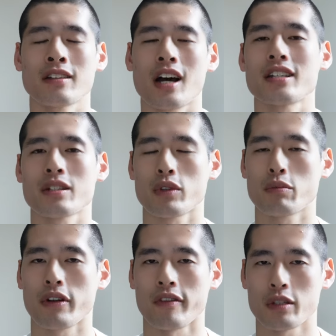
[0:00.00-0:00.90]
of ties in with
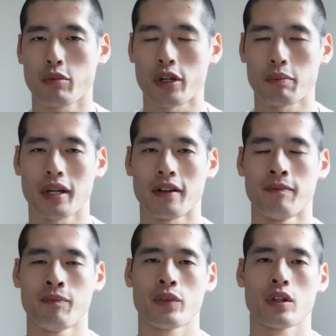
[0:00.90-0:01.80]
the previous point,
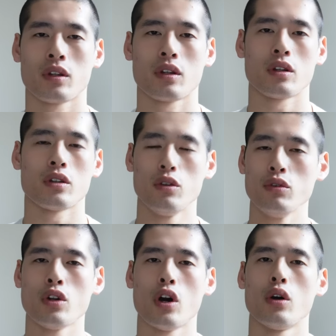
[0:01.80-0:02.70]
but you
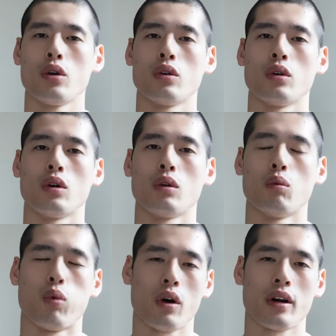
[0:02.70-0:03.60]
know
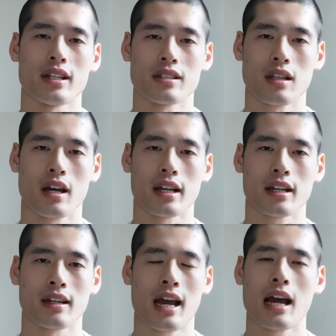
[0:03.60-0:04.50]
what it's like and